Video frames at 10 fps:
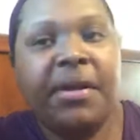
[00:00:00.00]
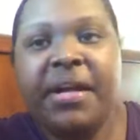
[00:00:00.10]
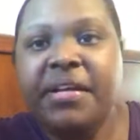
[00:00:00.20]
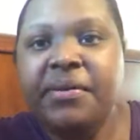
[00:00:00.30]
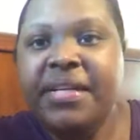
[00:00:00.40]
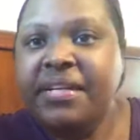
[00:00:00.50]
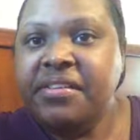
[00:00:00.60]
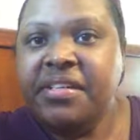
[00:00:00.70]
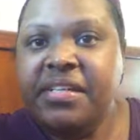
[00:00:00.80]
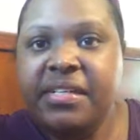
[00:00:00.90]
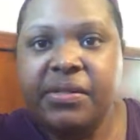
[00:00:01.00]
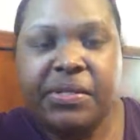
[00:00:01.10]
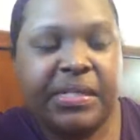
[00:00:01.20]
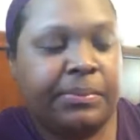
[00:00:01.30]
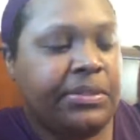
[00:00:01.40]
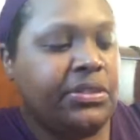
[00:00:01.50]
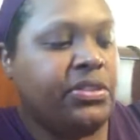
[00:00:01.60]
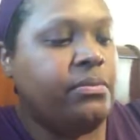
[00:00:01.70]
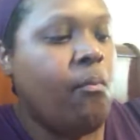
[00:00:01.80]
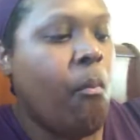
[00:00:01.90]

I don't answer unknown numbers.